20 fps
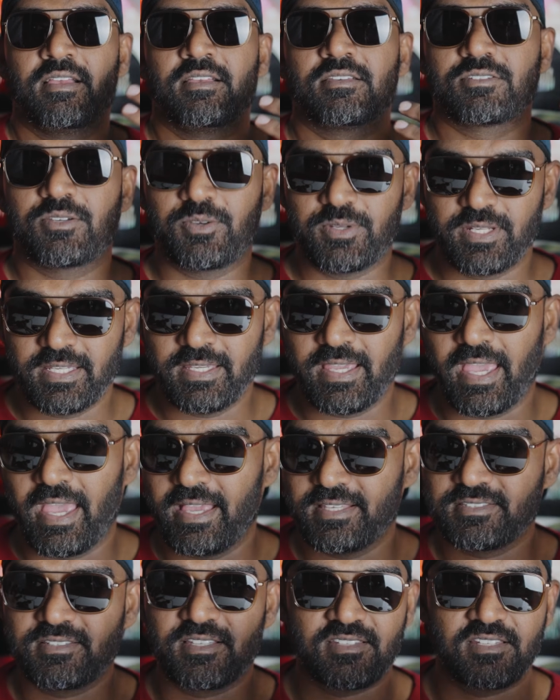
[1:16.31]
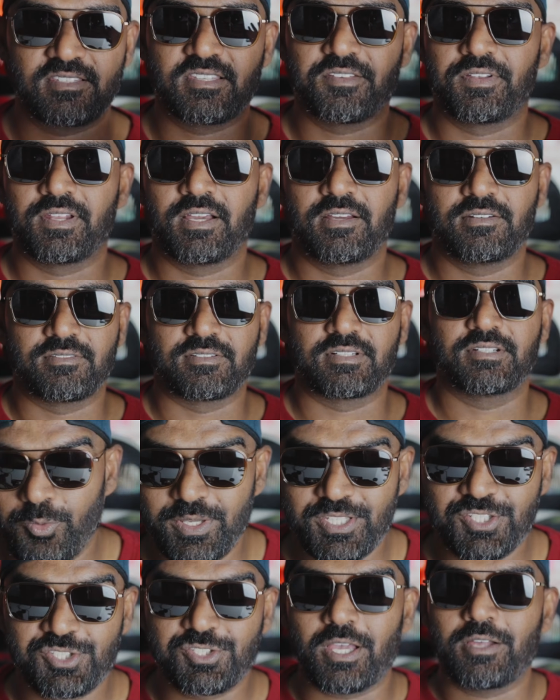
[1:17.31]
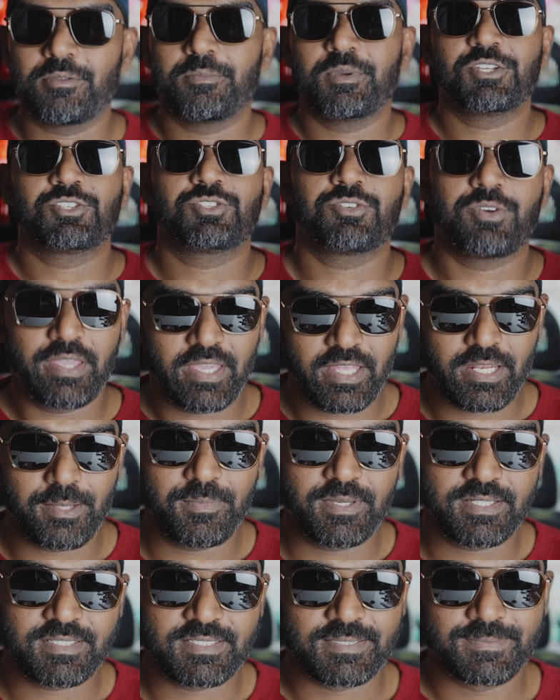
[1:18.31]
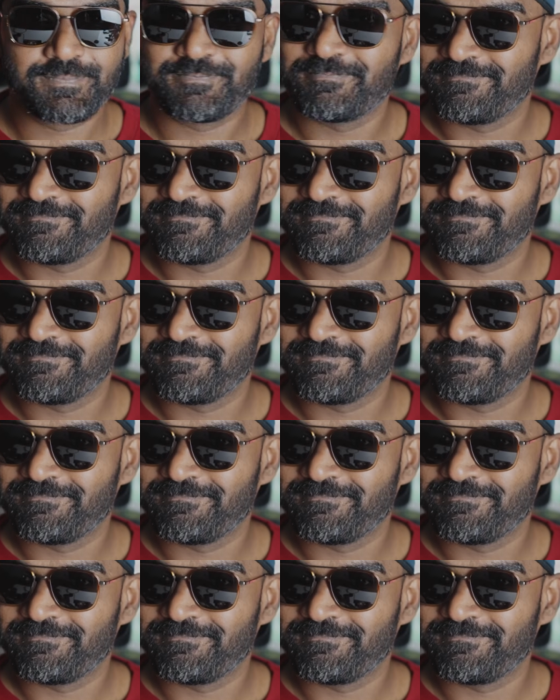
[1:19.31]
Sony A6700, which I'll be showing in a bit.